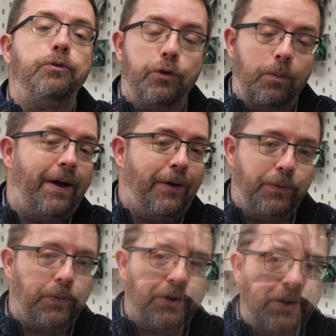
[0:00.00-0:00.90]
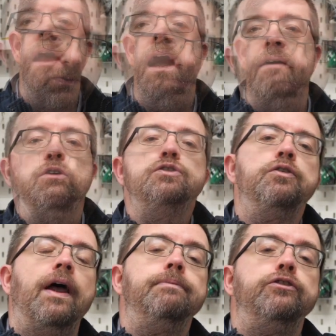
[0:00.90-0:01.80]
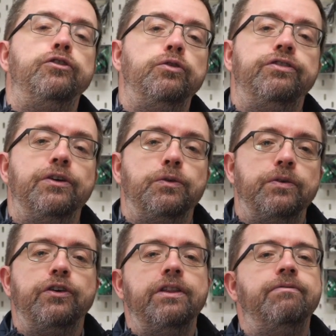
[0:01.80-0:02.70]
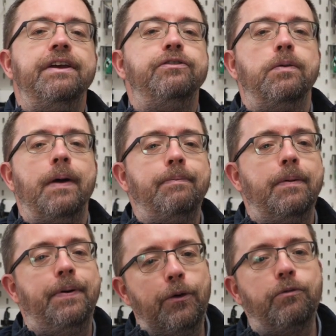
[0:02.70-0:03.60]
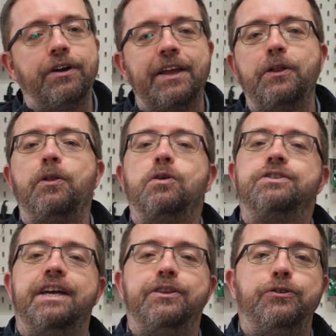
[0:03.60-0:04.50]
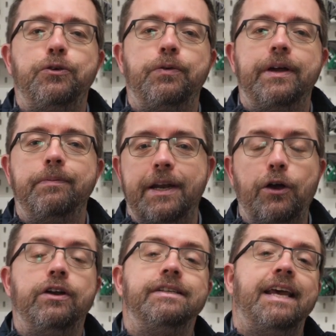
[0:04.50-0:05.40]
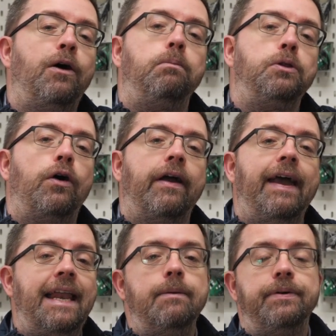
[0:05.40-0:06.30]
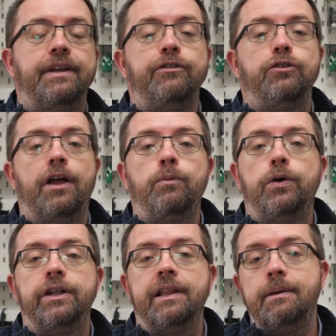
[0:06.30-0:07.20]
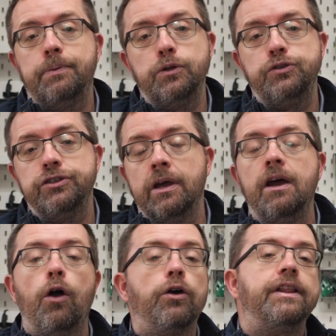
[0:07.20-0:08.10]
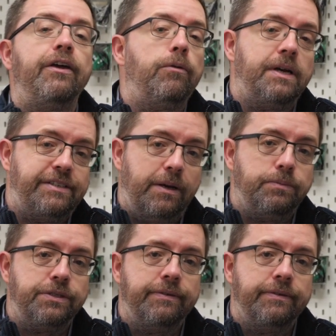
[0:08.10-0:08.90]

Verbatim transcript: ruin all my hard work. I've also grabbed the dew shield, which on the face of it might be a bit overkill alongside the dew ring, but I got it to help block out any potential unwanted light pollution or glare on my subs.